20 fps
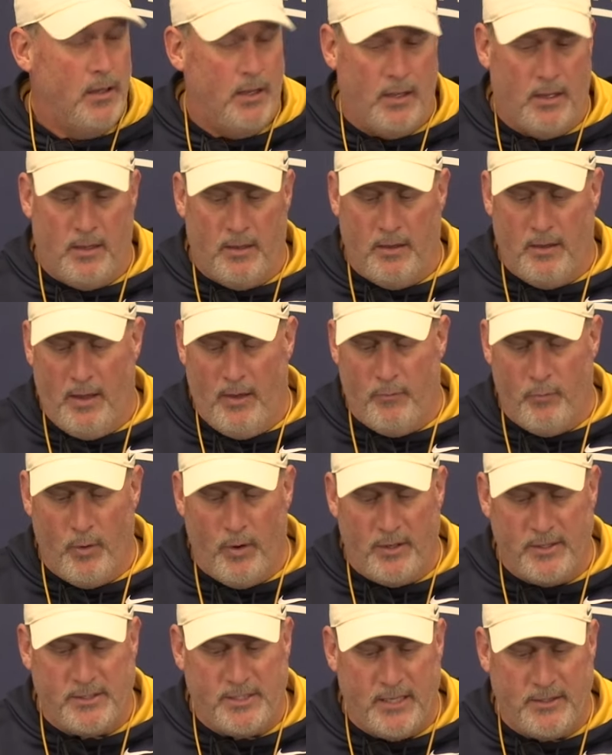Have
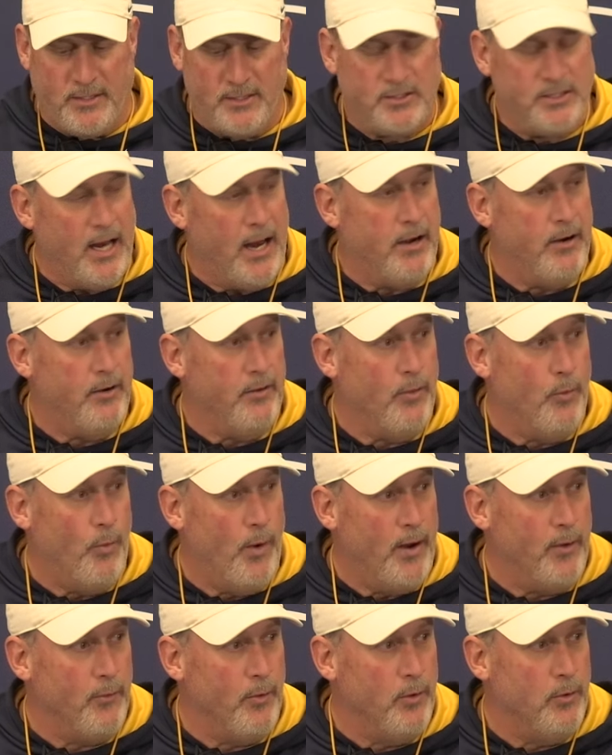really set the standard in the
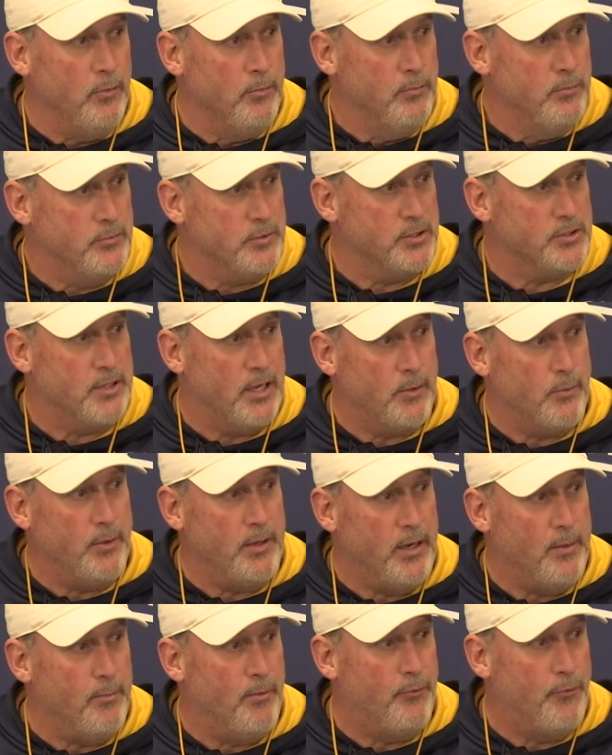weight room, just like we
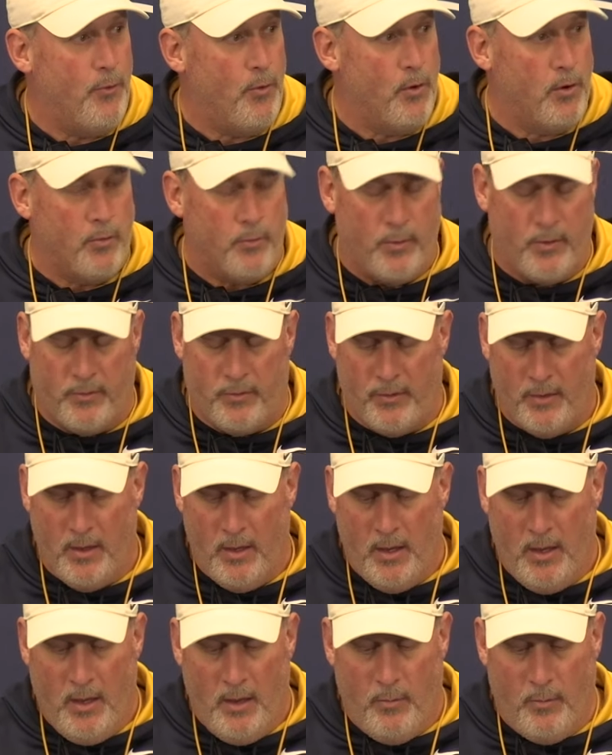did before
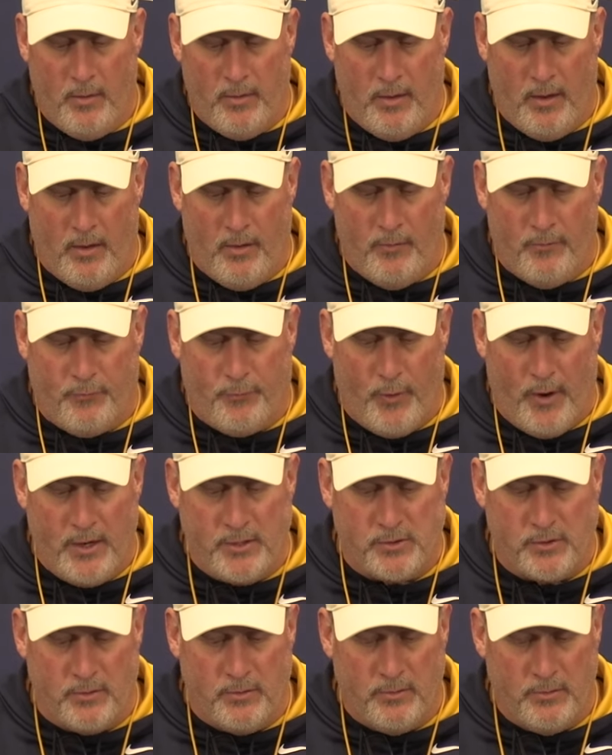with
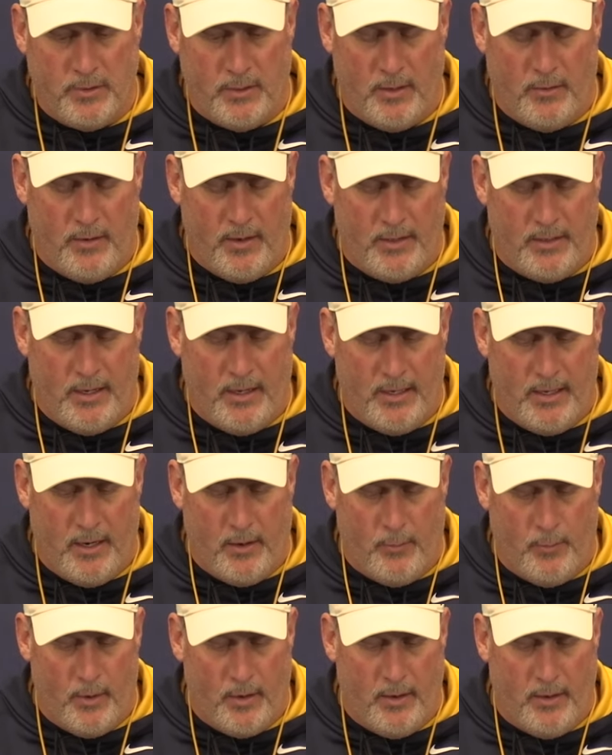Frazier. You know, he
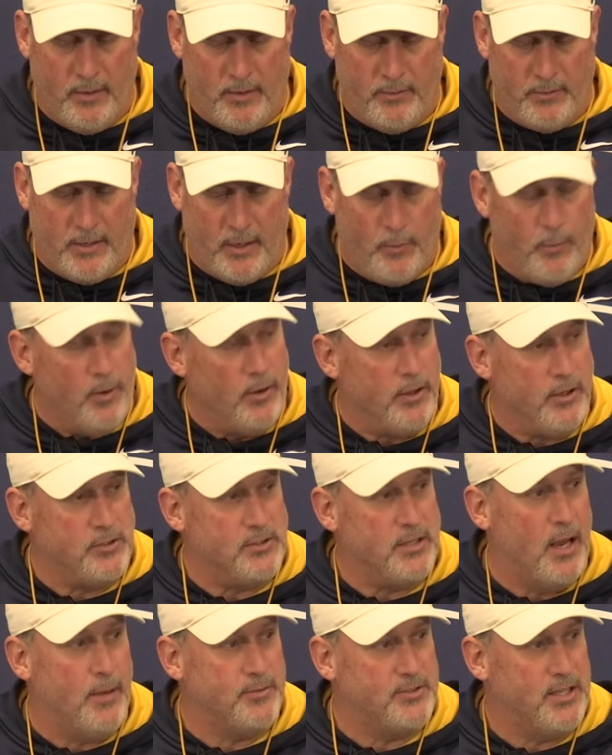did a really good
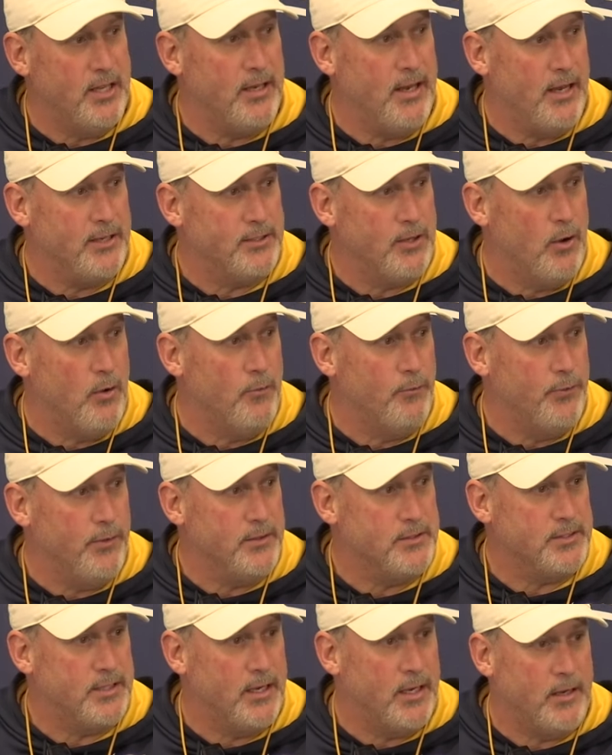job setting that tone for
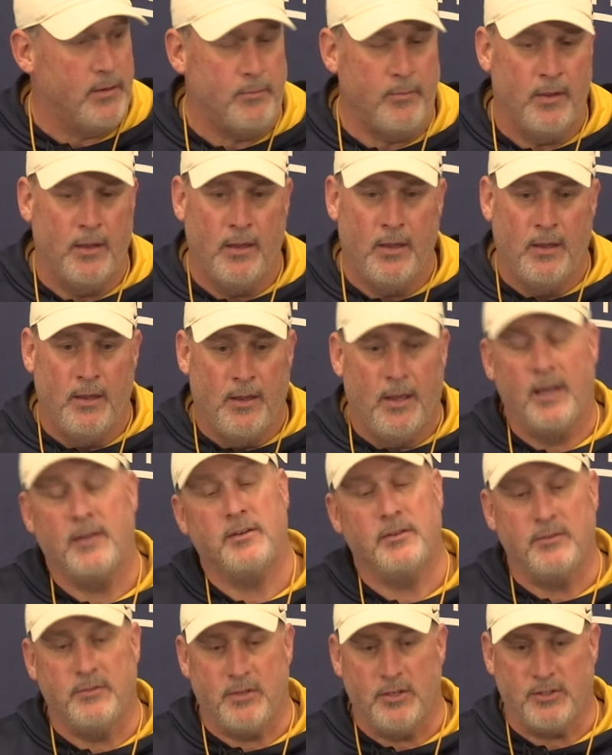this team. I
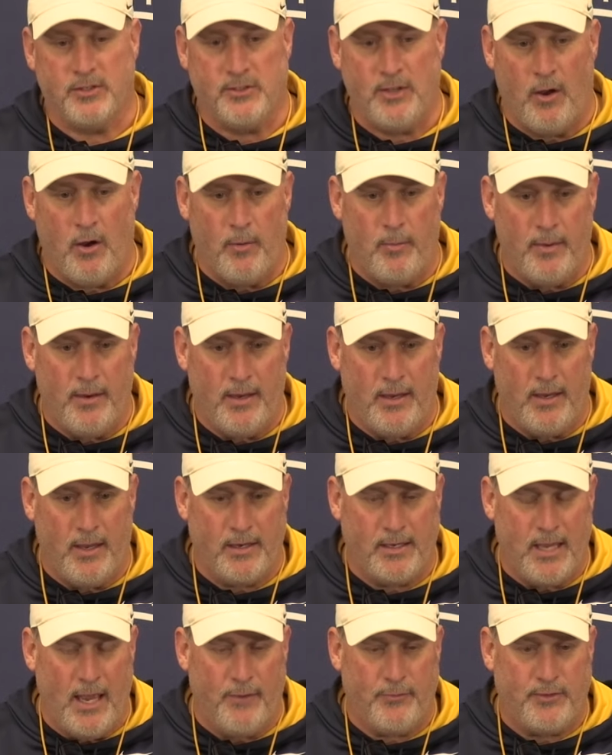just saw him in
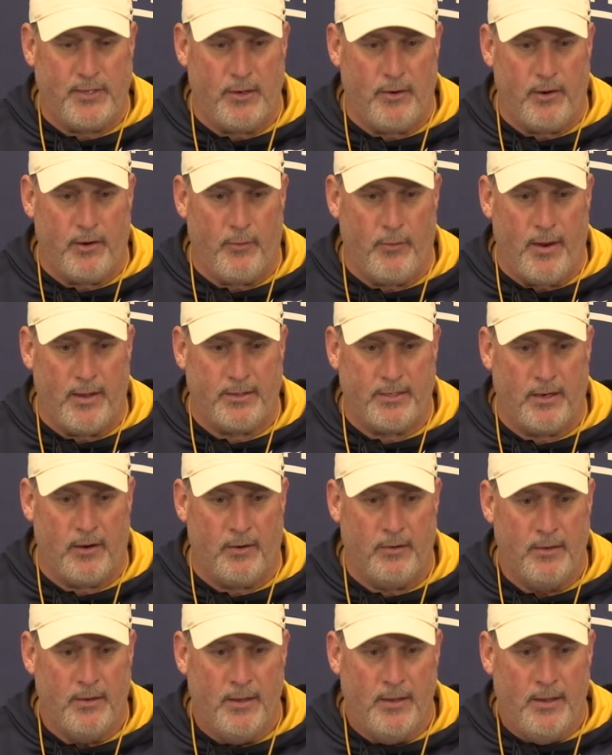the cafeteria right
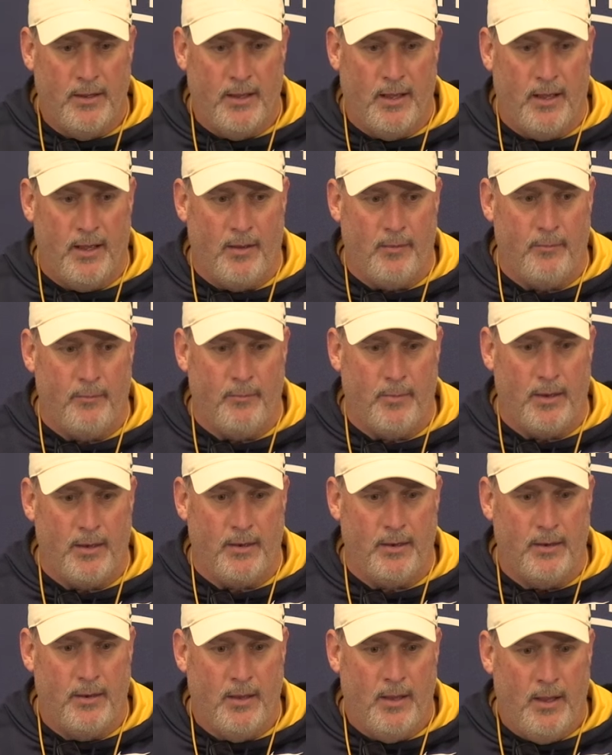there.
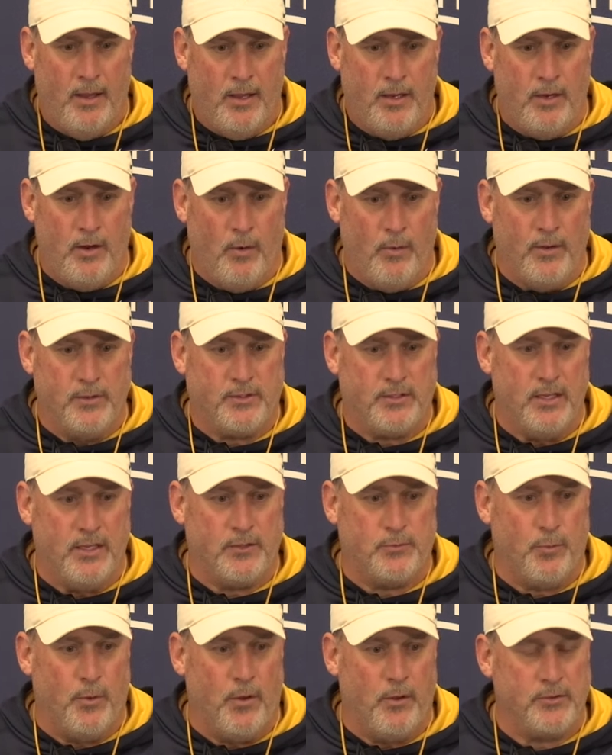But you know,
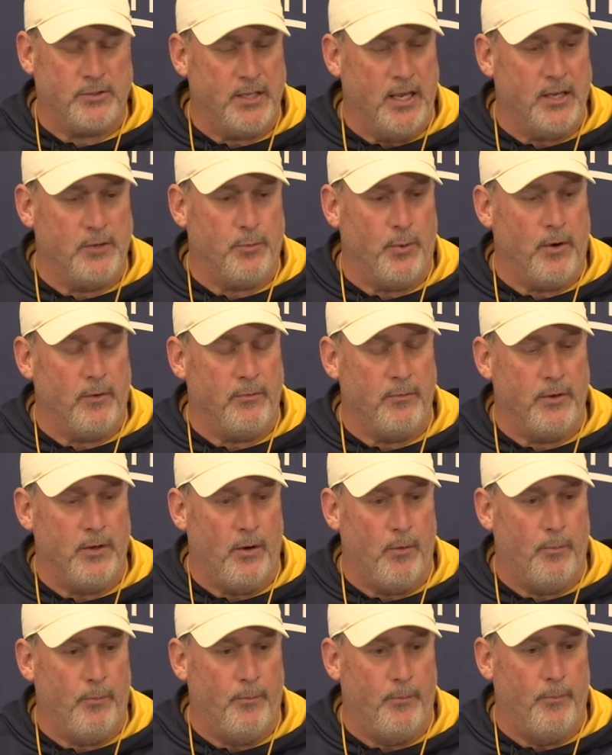it's one of those things where, you
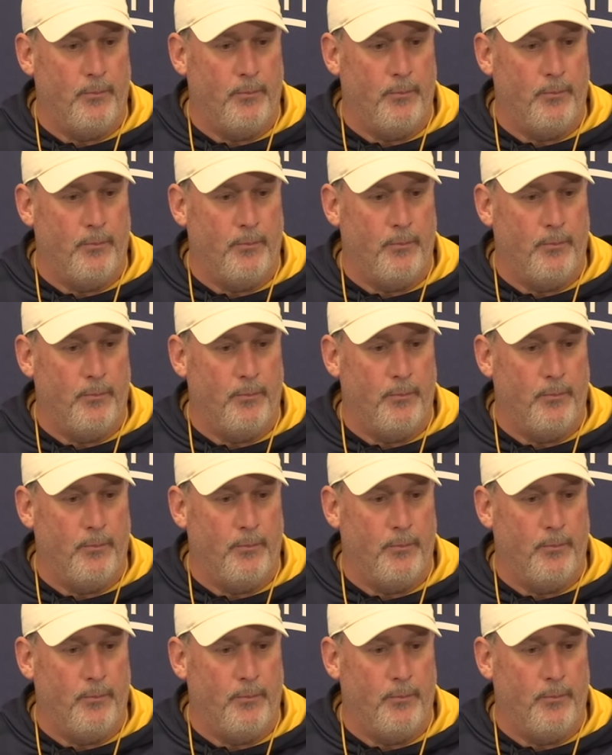know,